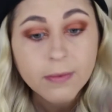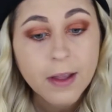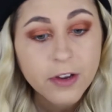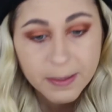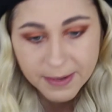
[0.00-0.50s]

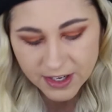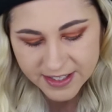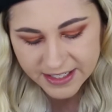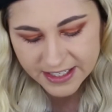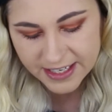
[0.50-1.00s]
I'm going to be
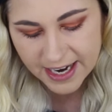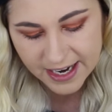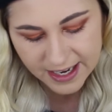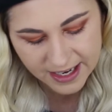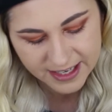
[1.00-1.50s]
using
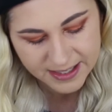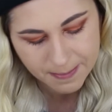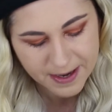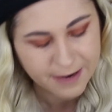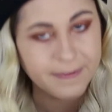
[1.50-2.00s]
today is
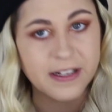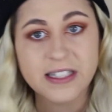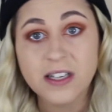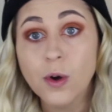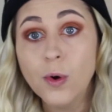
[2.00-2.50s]

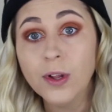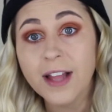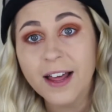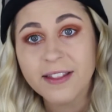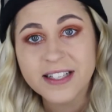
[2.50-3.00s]
Benefit's
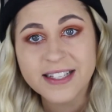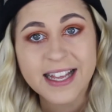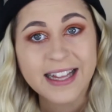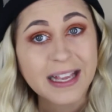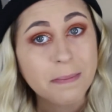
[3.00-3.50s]
Hoola. This is
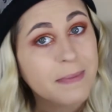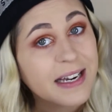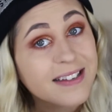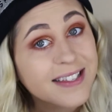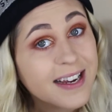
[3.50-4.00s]
their like
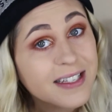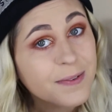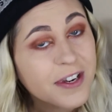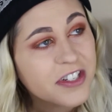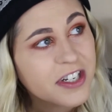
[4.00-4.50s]
mini
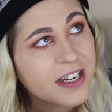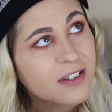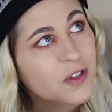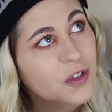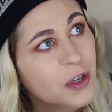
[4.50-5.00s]
size version.
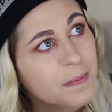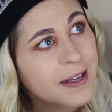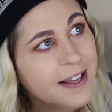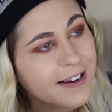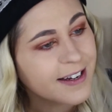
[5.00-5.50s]
It's super
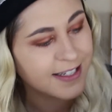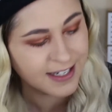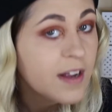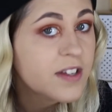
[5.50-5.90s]
cute.